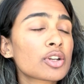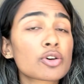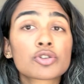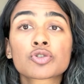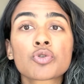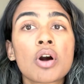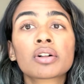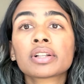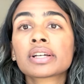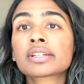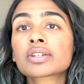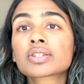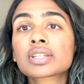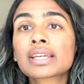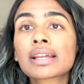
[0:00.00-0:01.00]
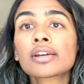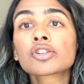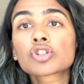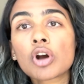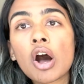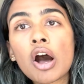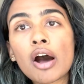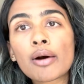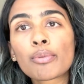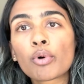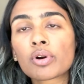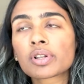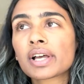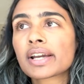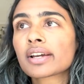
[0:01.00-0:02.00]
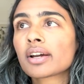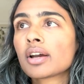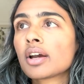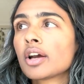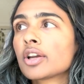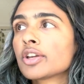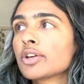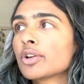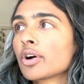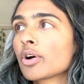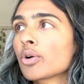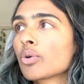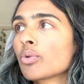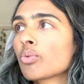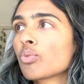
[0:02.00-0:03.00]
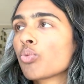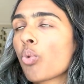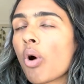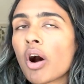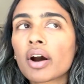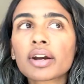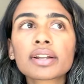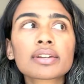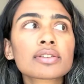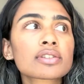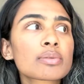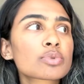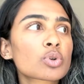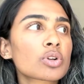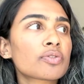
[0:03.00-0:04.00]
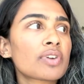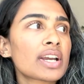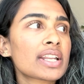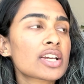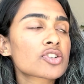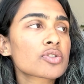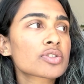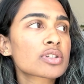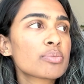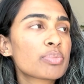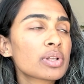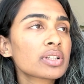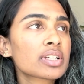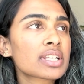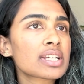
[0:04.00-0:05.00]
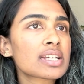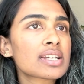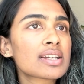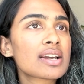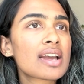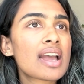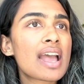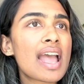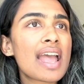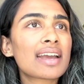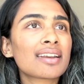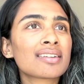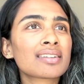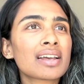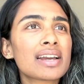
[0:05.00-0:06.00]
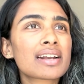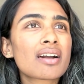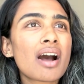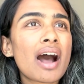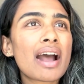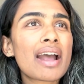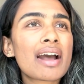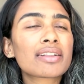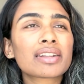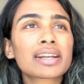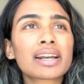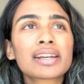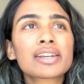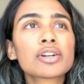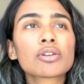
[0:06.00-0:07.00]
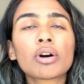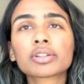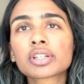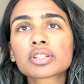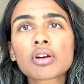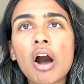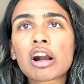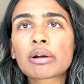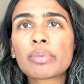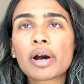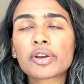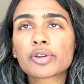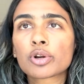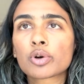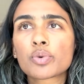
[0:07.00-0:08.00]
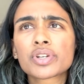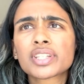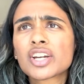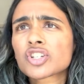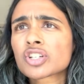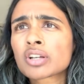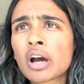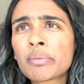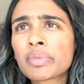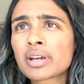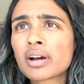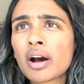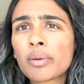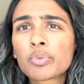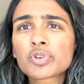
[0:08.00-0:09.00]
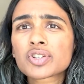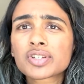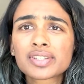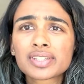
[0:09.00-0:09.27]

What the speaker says: struggling just to get a job, or like, want some sort of financial stability. And like I hear all this talk about, a recession coming up, which is